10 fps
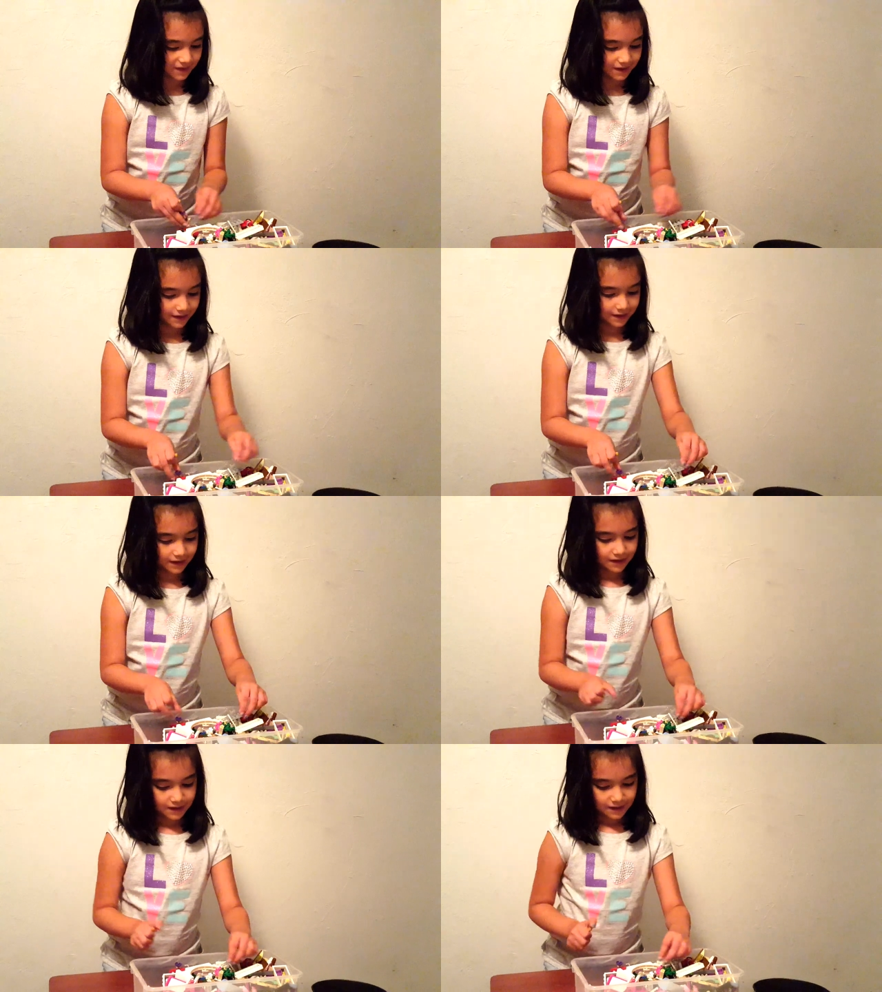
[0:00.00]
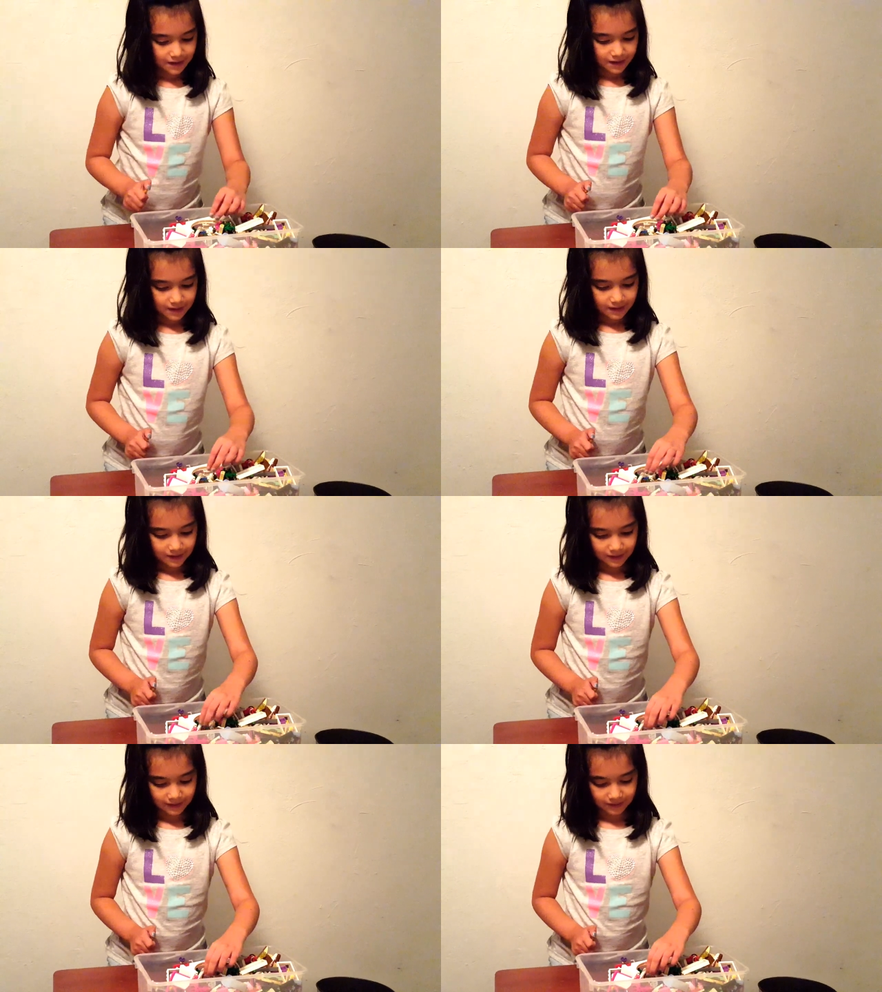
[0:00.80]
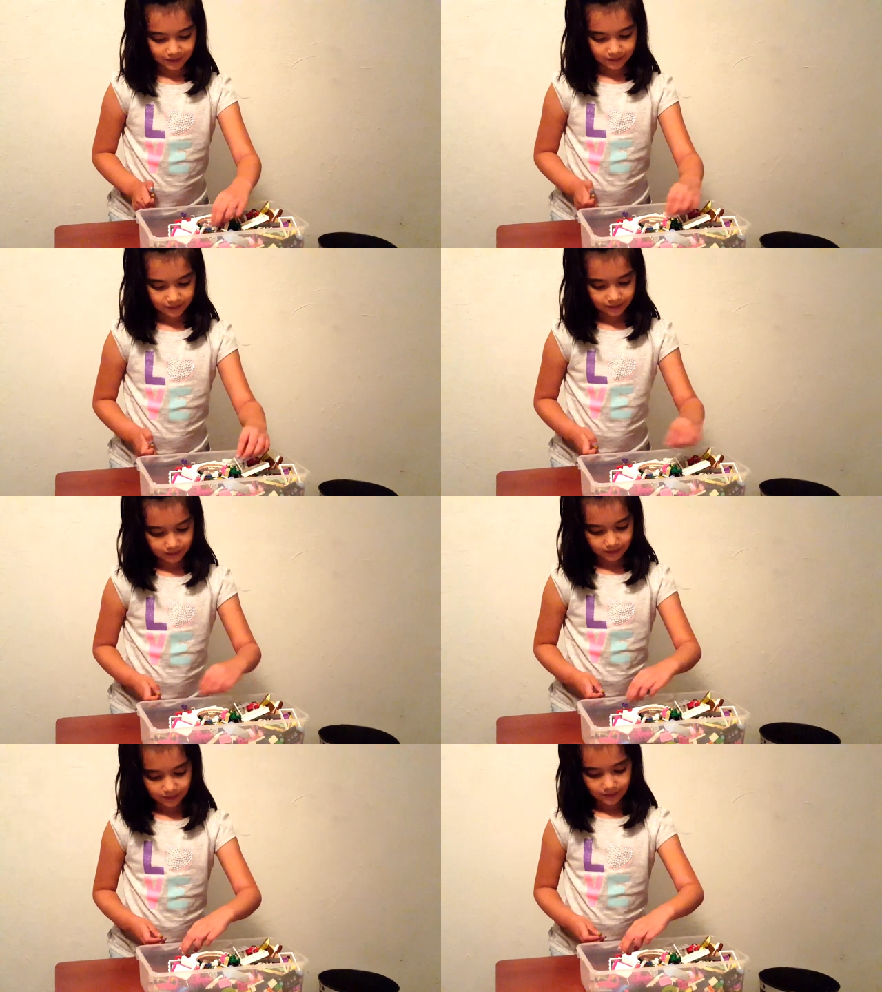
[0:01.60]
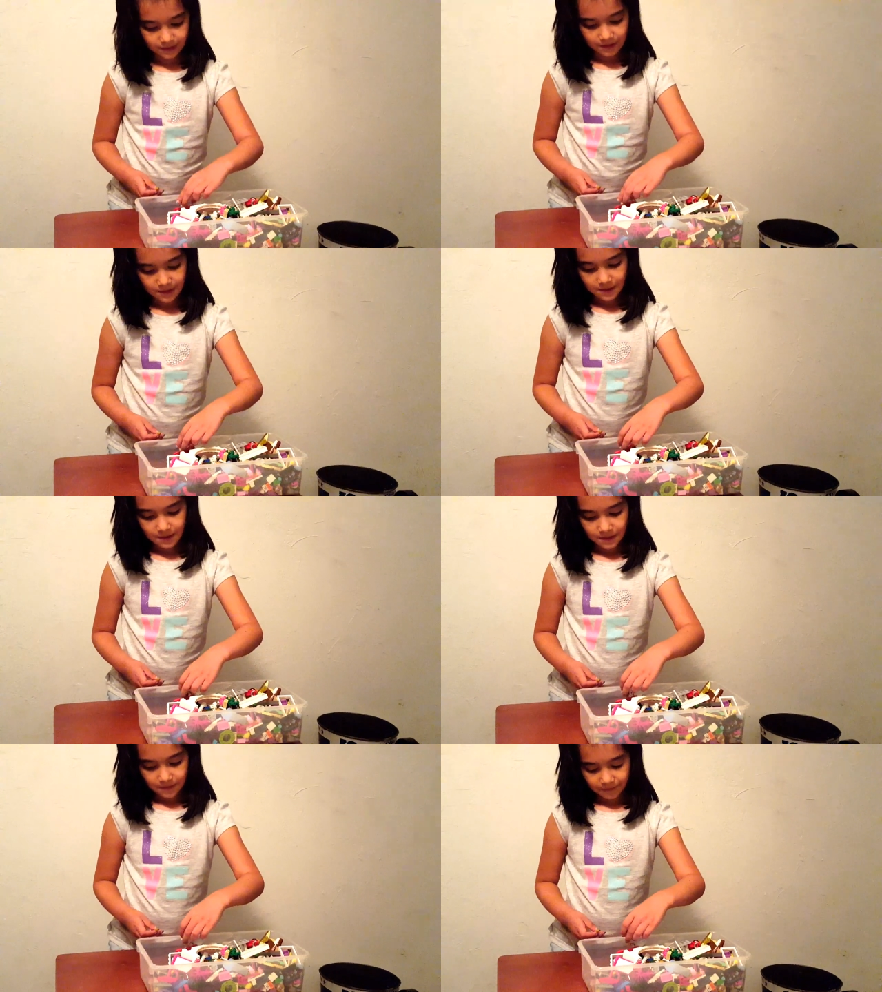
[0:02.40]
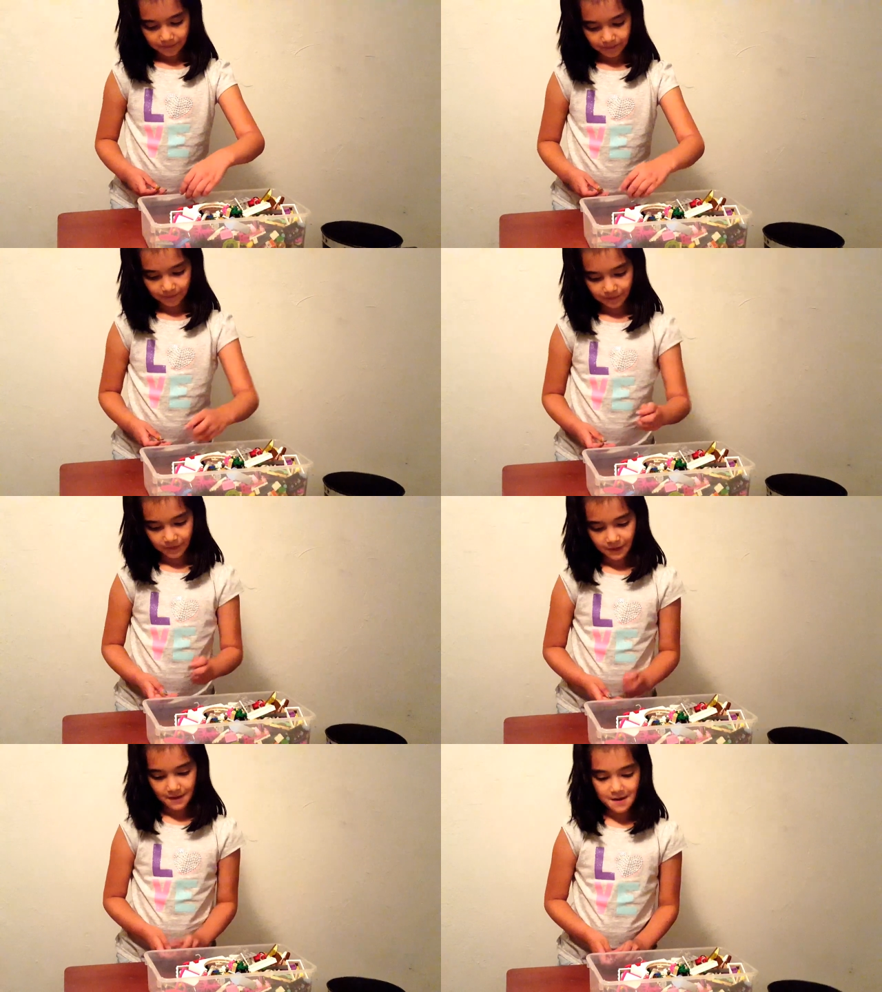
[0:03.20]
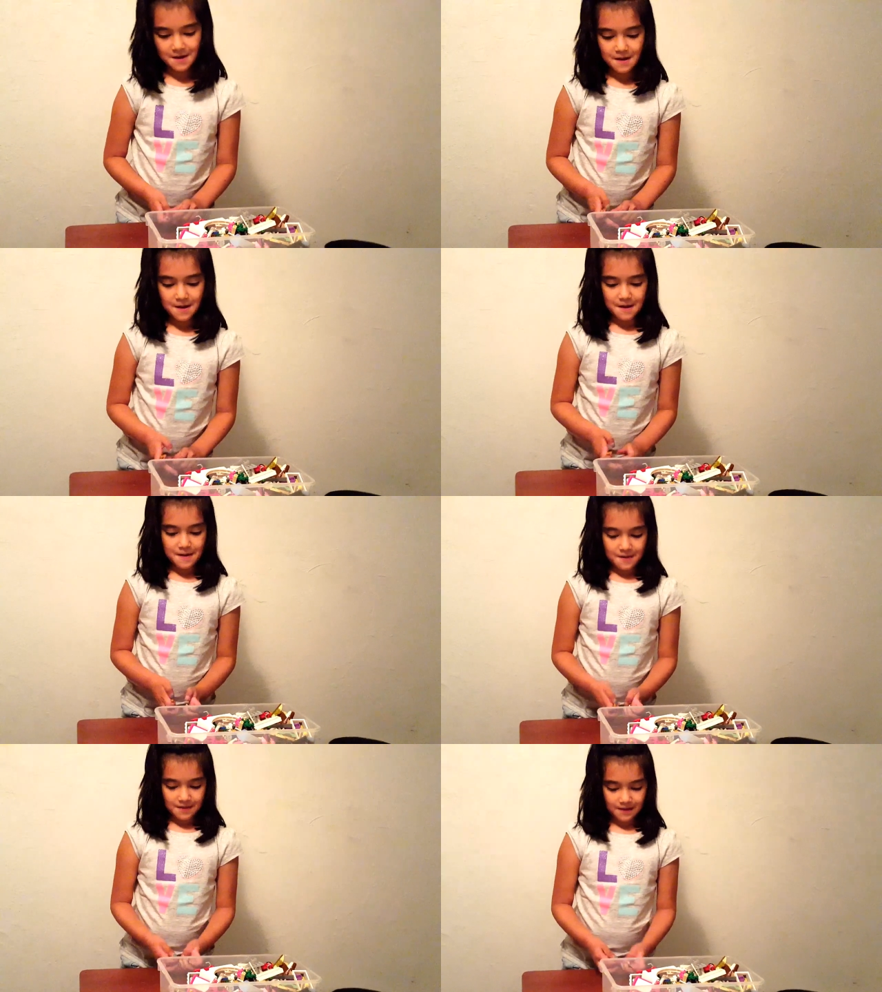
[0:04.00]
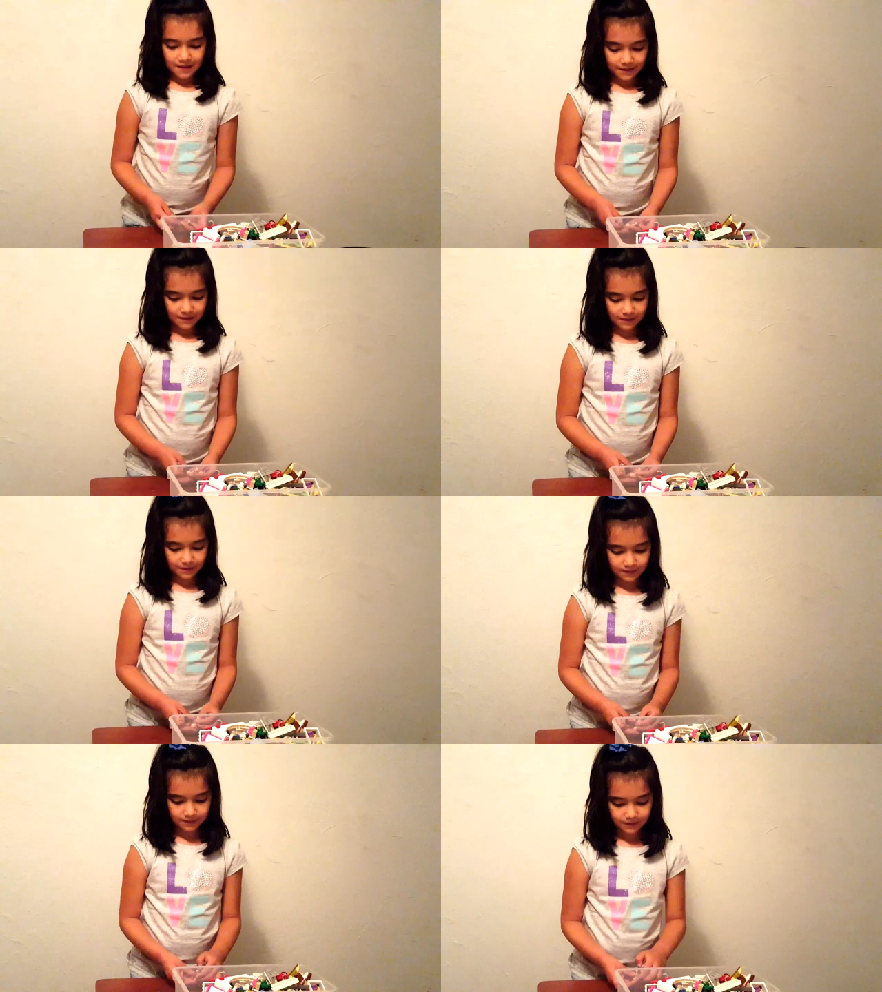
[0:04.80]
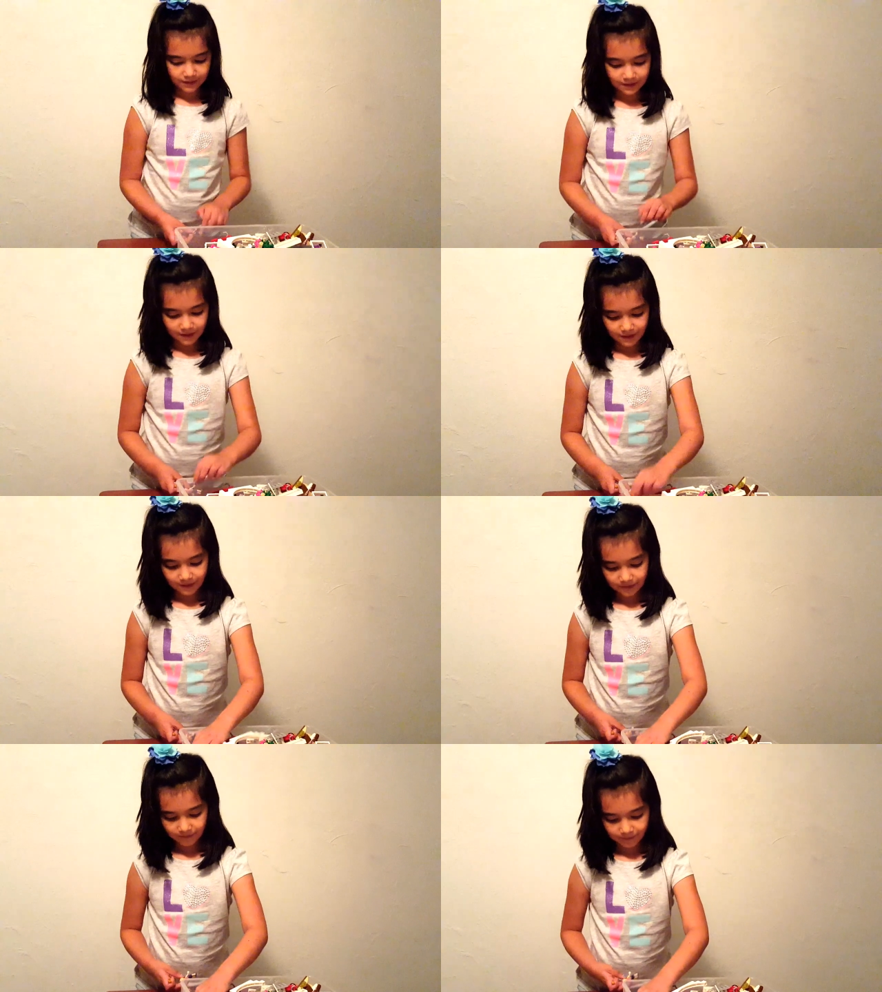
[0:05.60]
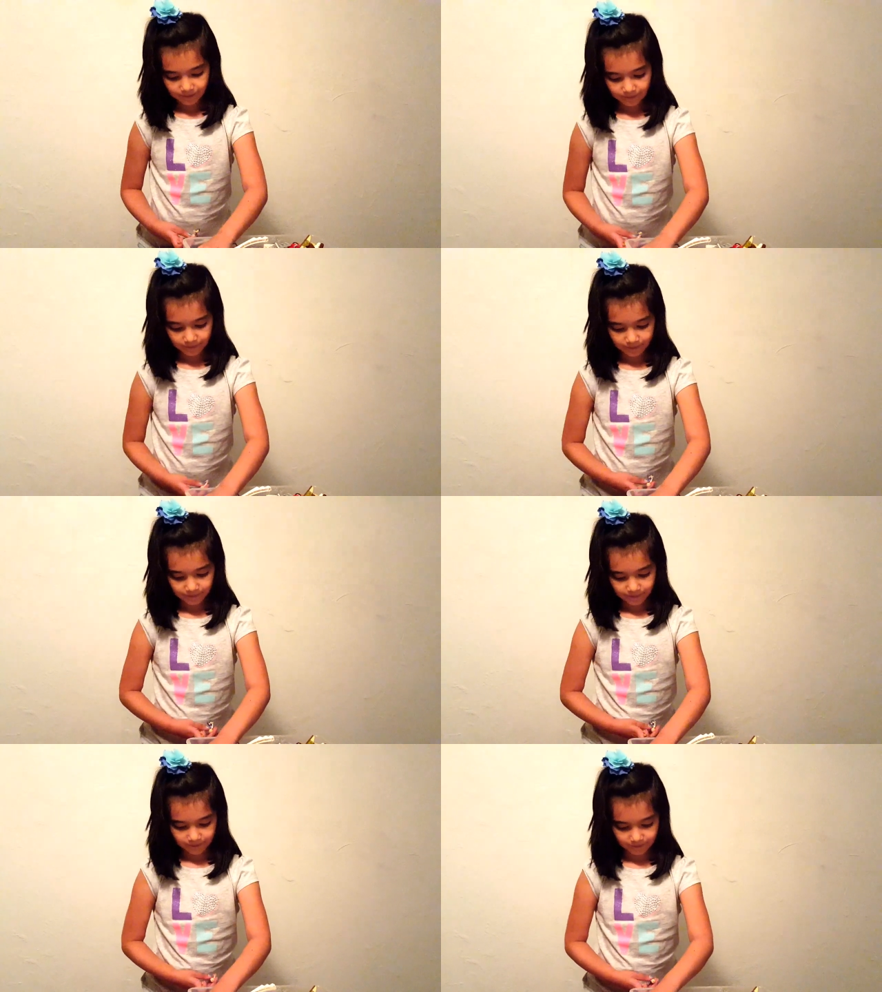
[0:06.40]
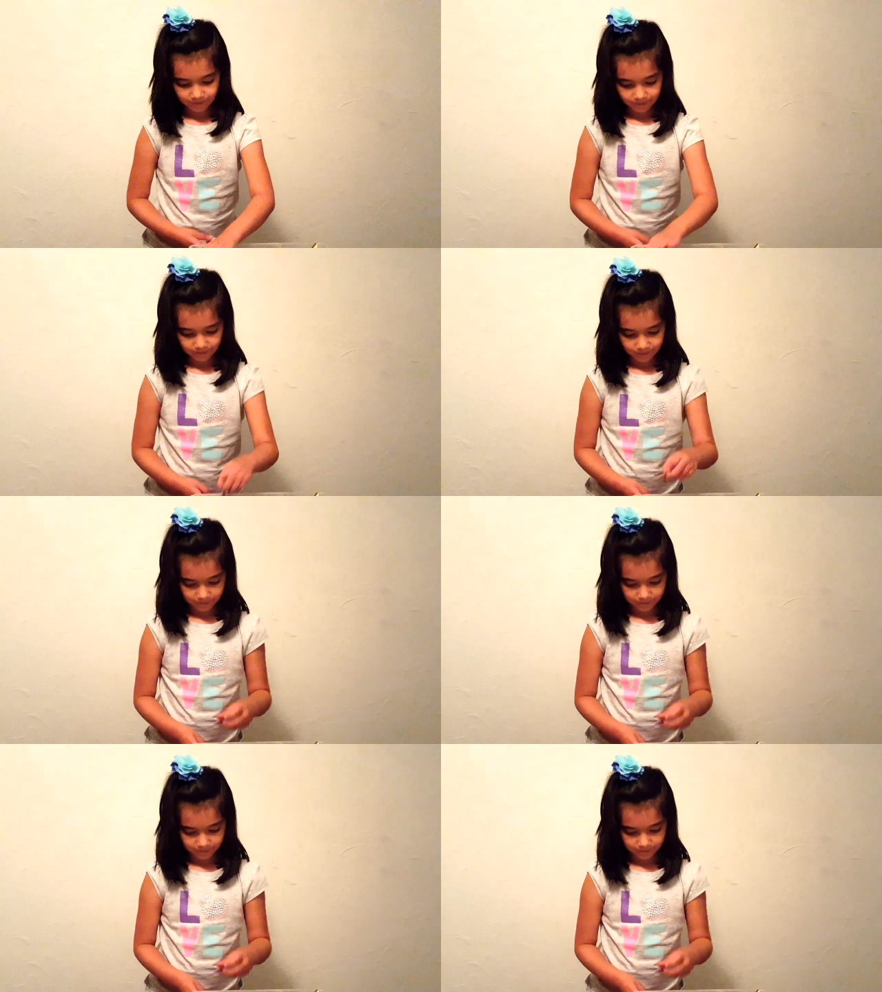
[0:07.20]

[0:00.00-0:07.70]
[no speech]